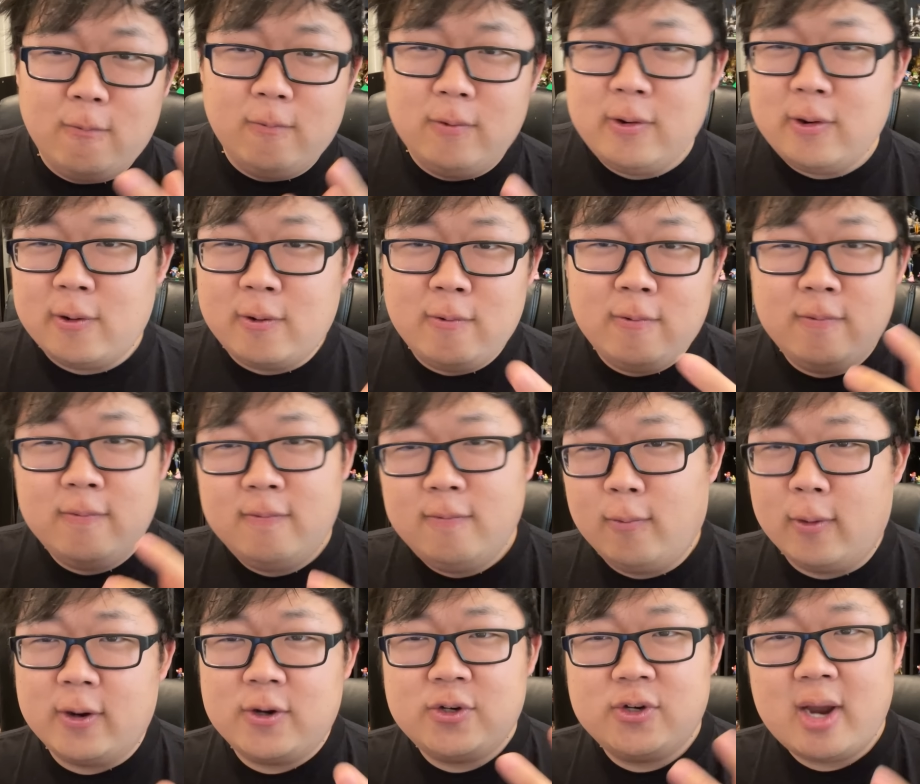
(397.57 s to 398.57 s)
you know,
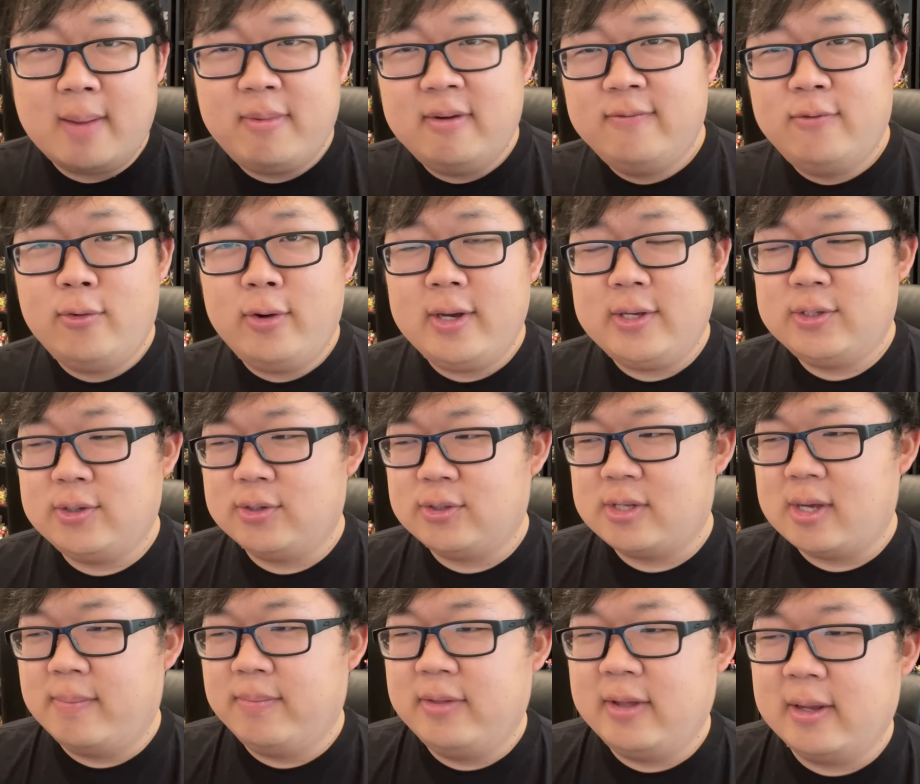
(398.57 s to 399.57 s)
workshop a voice or
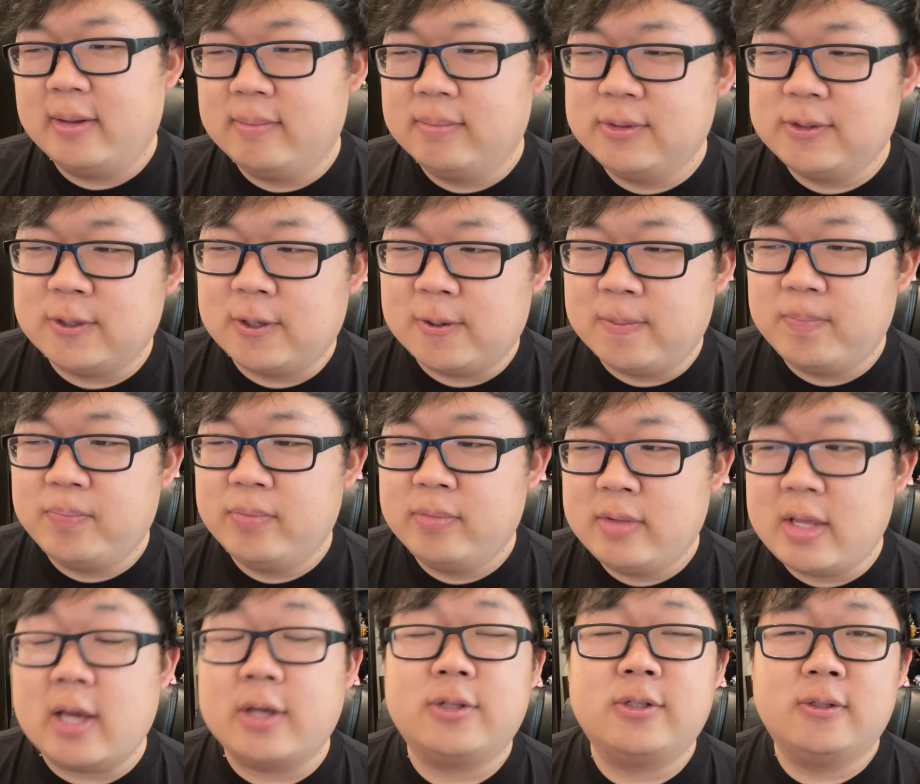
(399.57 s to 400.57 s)
something. So
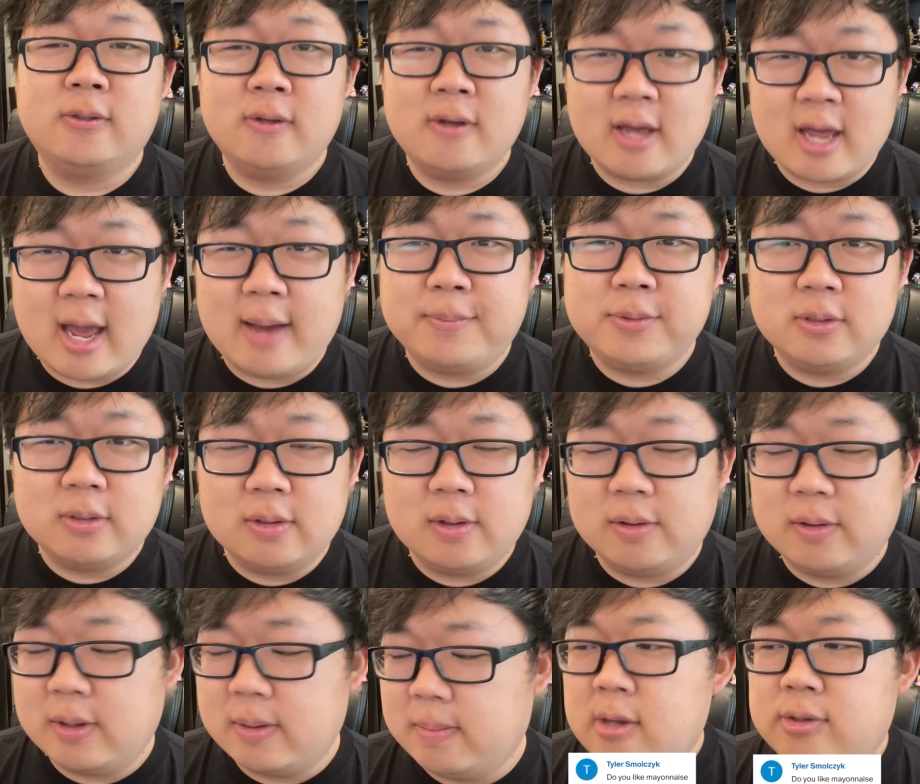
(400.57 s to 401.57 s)
yes,
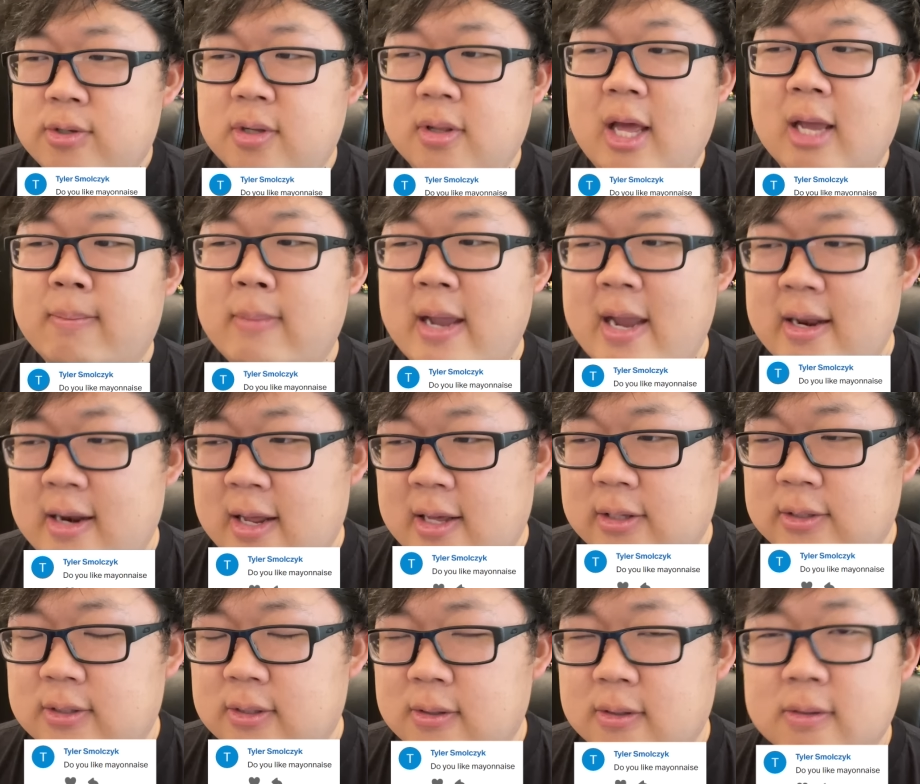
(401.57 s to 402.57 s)
absolutely. Do you like
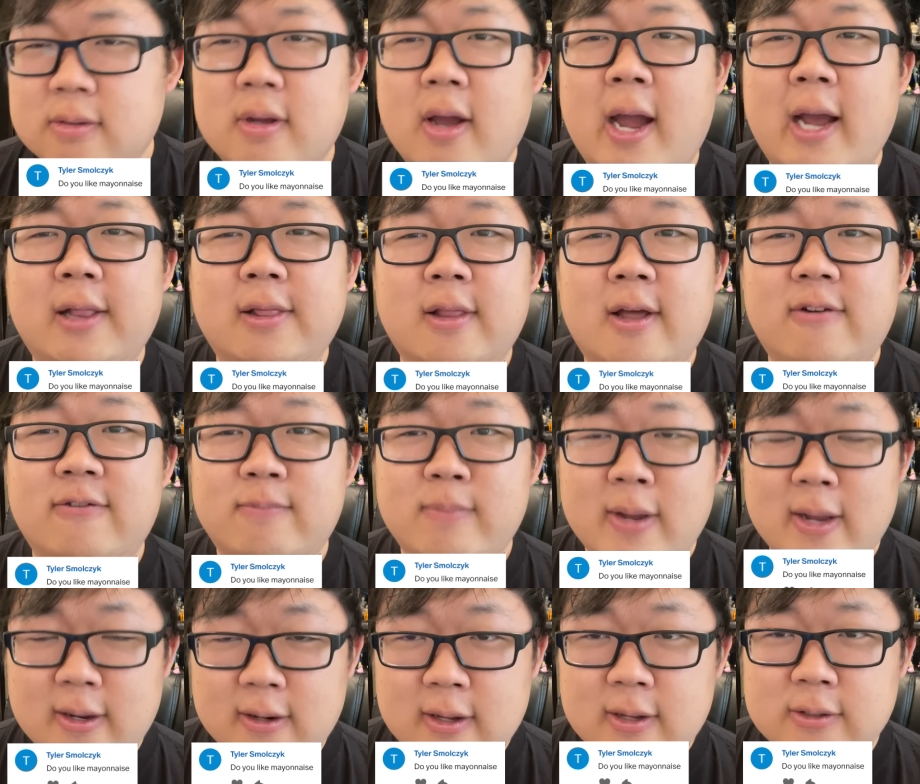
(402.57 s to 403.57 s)
mayonnaise? I love
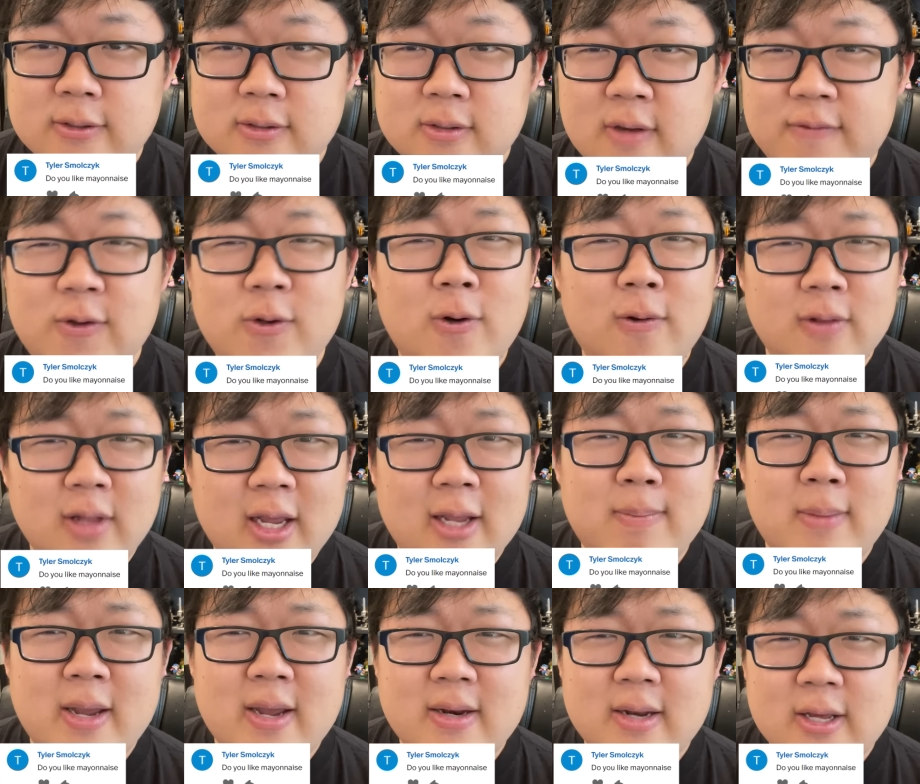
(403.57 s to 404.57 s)
mayonnaise. If you don't like
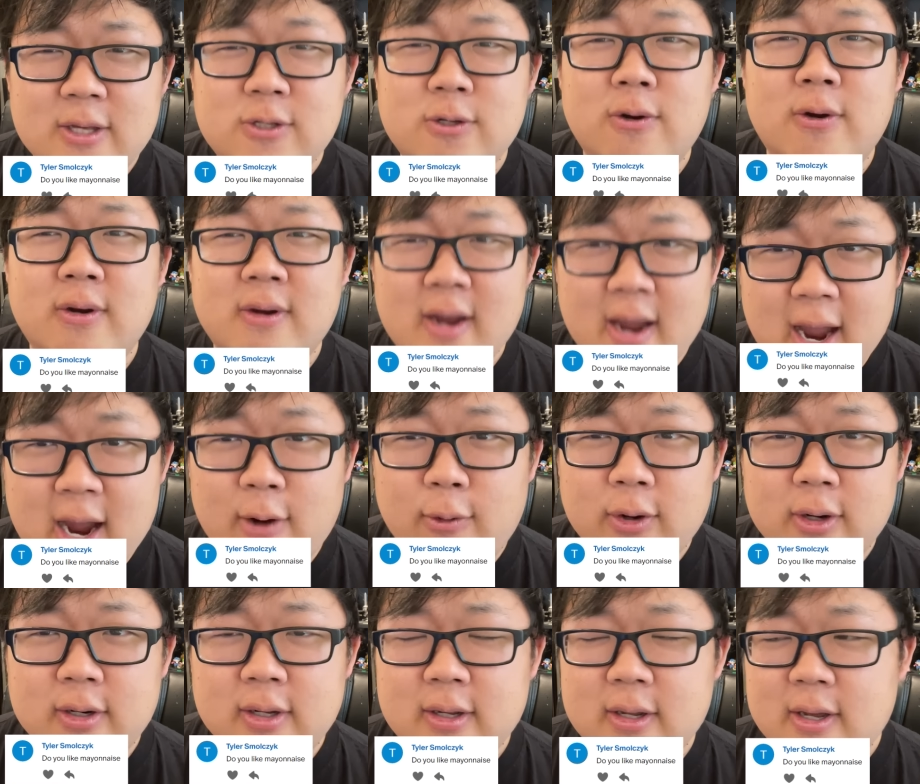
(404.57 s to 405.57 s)
mayonnaise, you're a
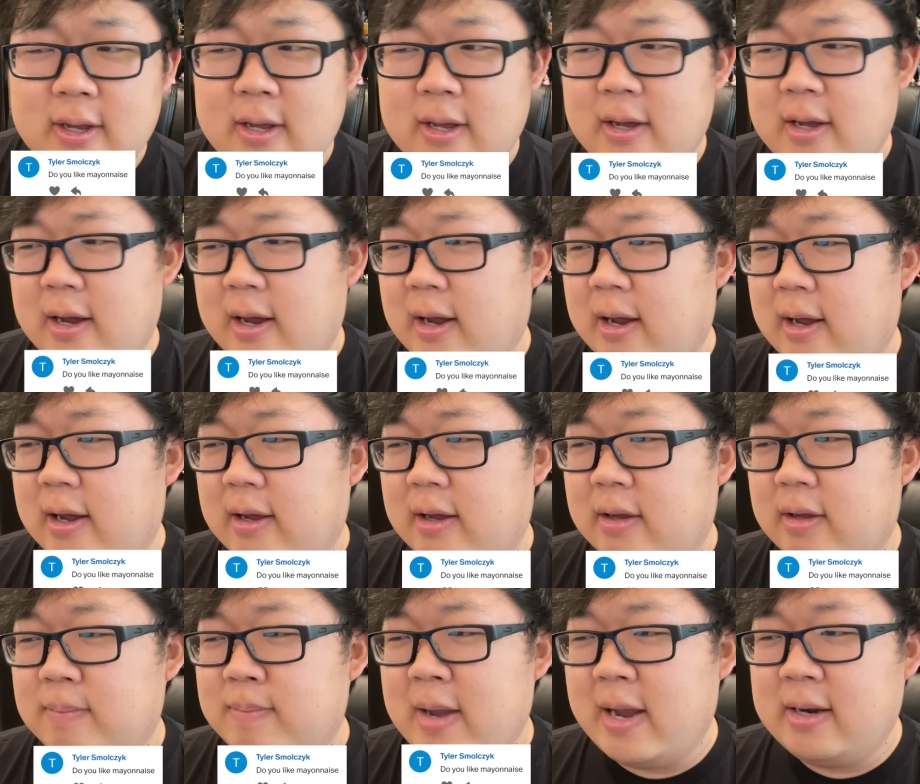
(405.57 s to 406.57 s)
coward. Uh,
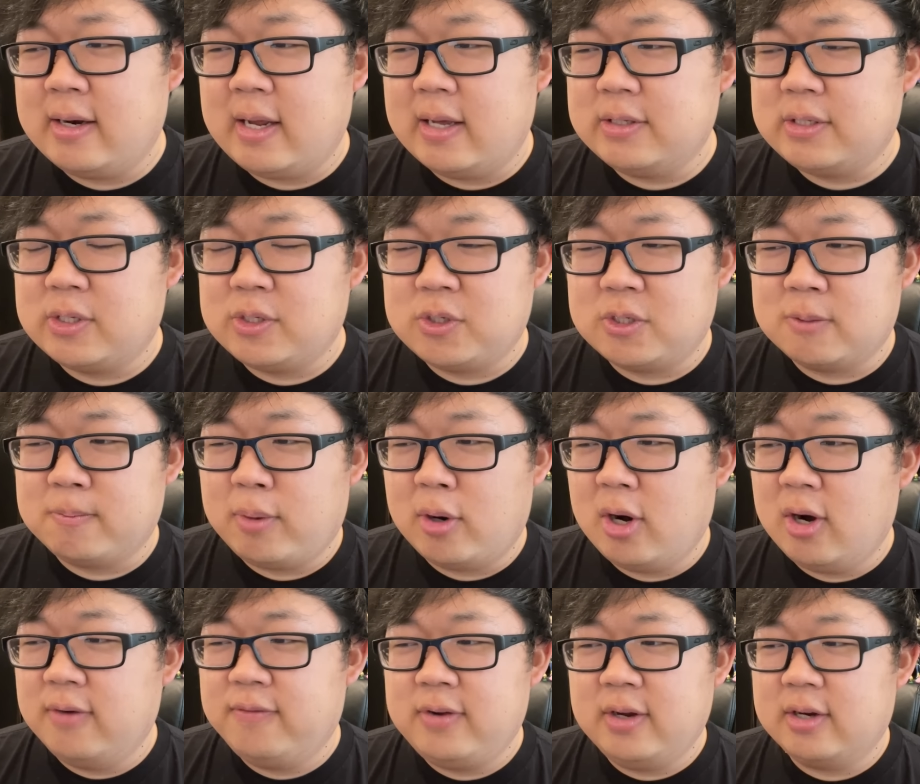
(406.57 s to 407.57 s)
mayonnaise is just
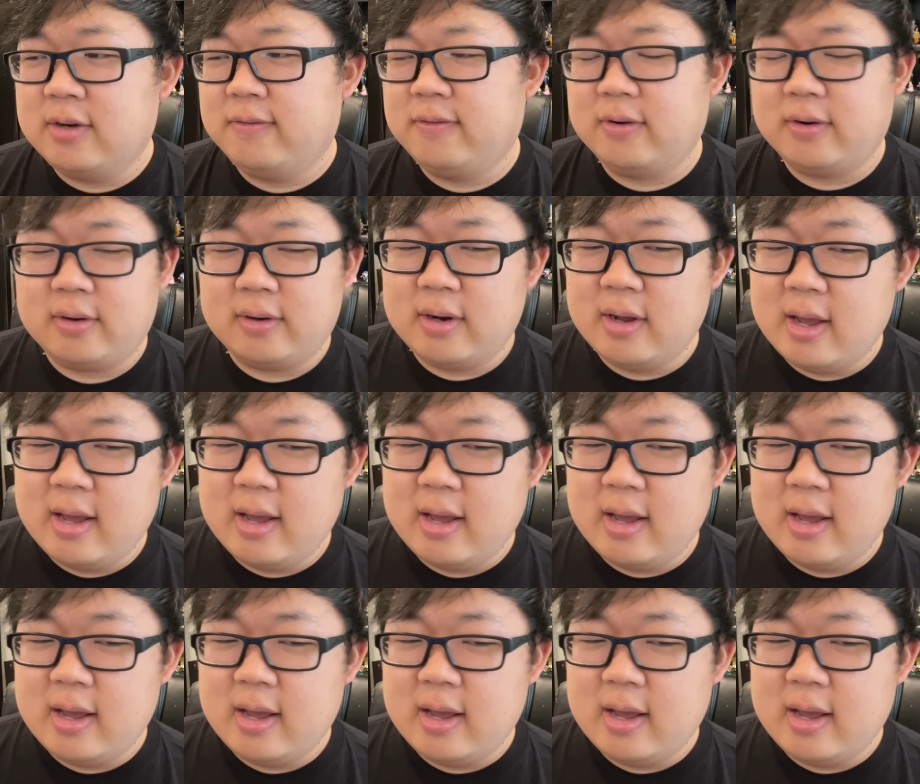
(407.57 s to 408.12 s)
perfect for